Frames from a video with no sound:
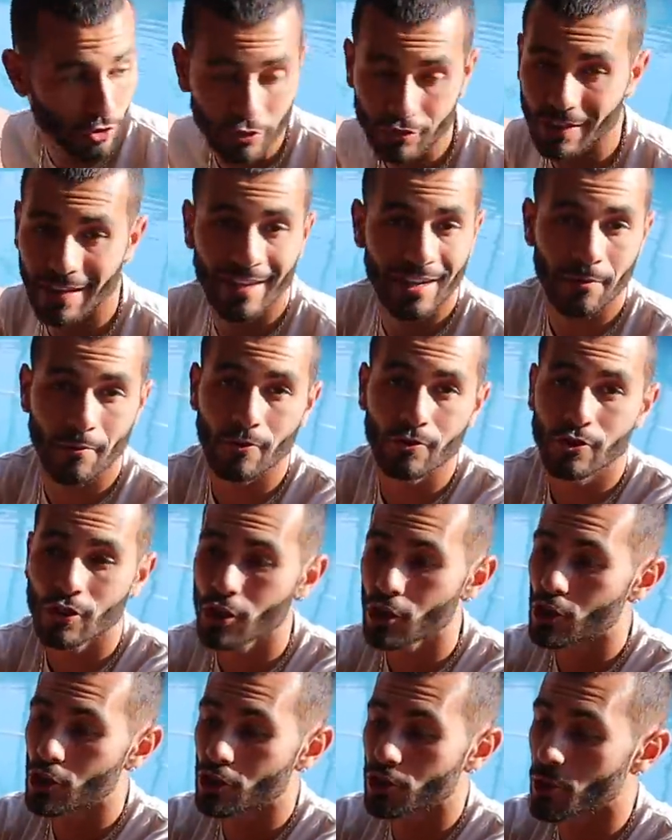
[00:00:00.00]
those animals,
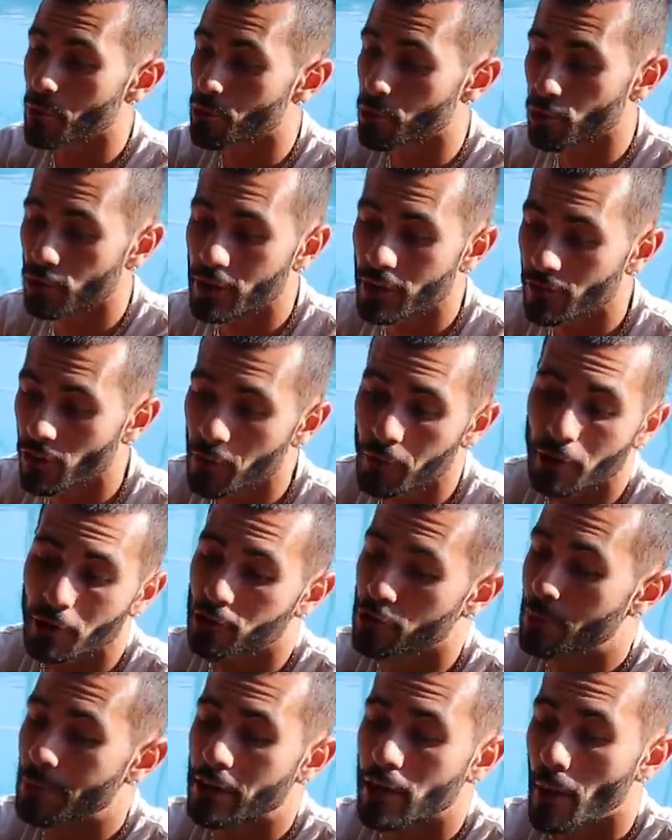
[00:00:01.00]
the beauty of them are
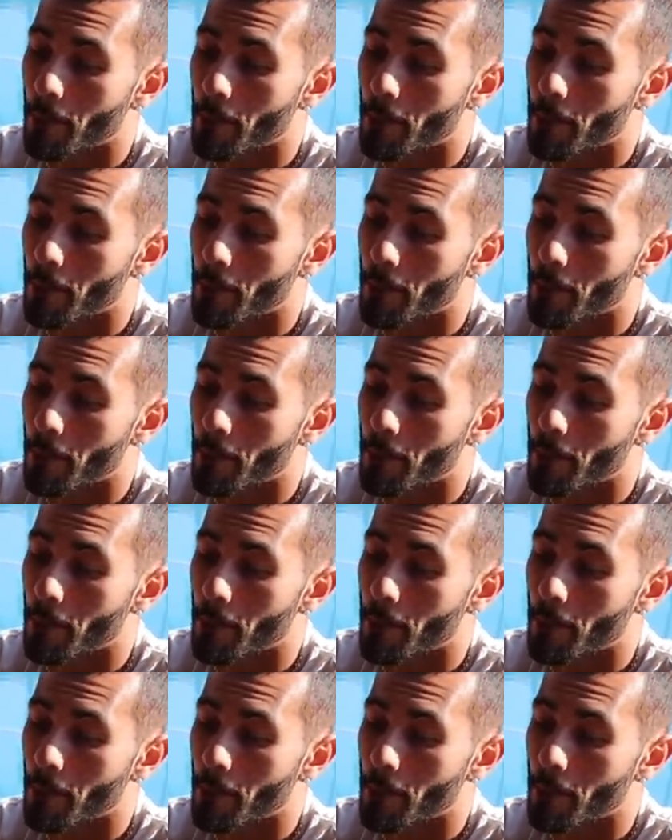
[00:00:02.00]
they'll be